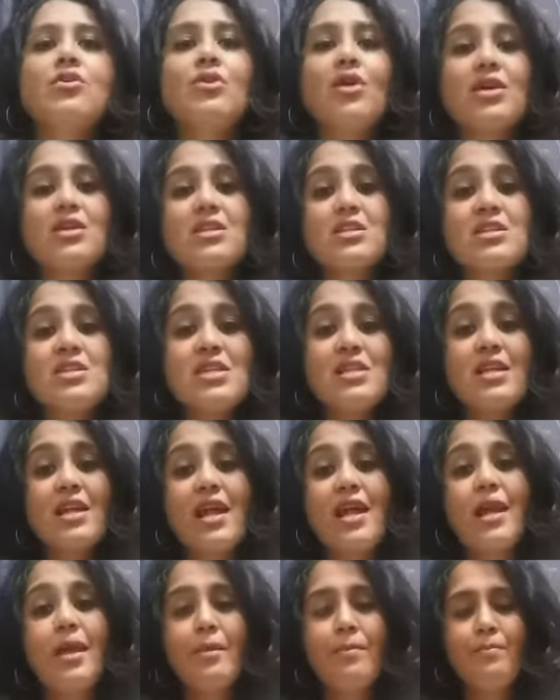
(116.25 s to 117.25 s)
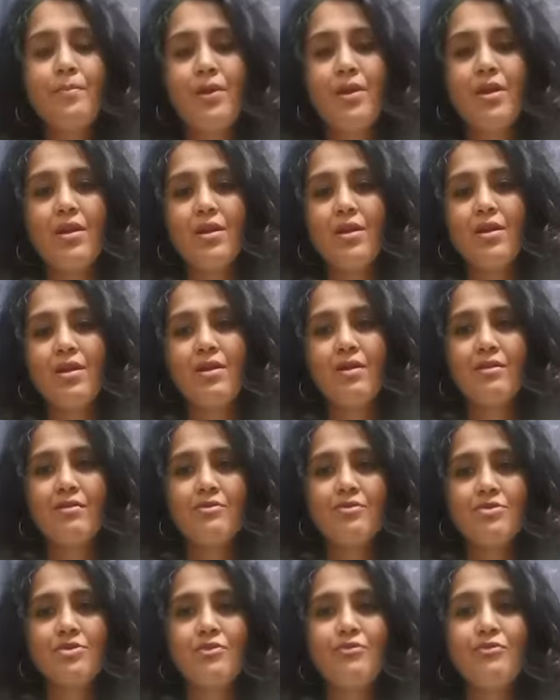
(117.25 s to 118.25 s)
you're still able
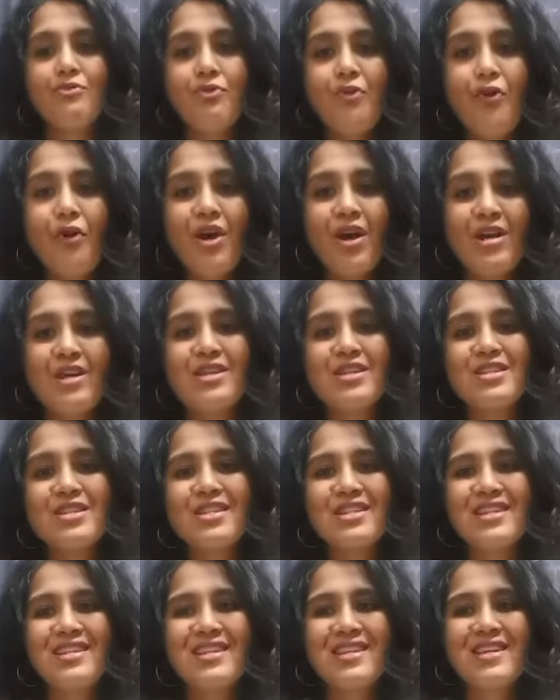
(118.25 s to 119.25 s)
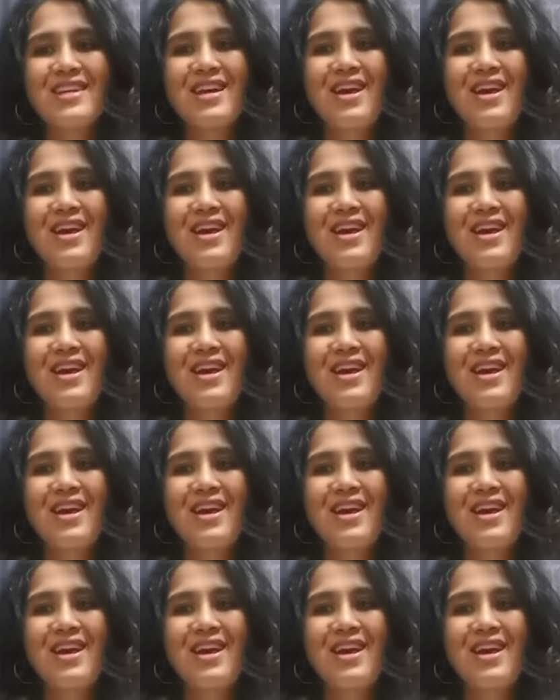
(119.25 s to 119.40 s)
to focus